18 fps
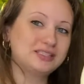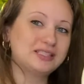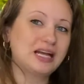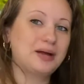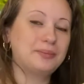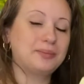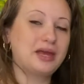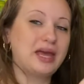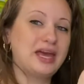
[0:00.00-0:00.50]

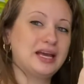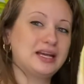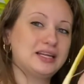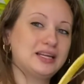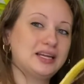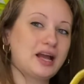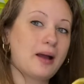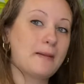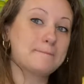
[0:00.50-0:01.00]
I'm
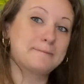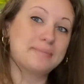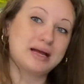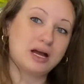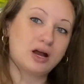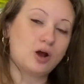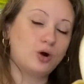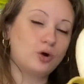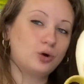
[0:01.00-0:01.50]
adding a
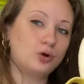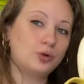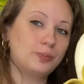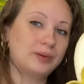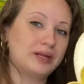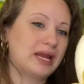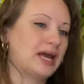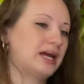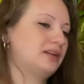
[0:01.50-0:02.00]
whole
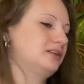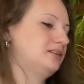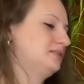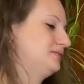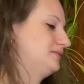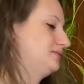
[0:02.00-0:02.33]
banana.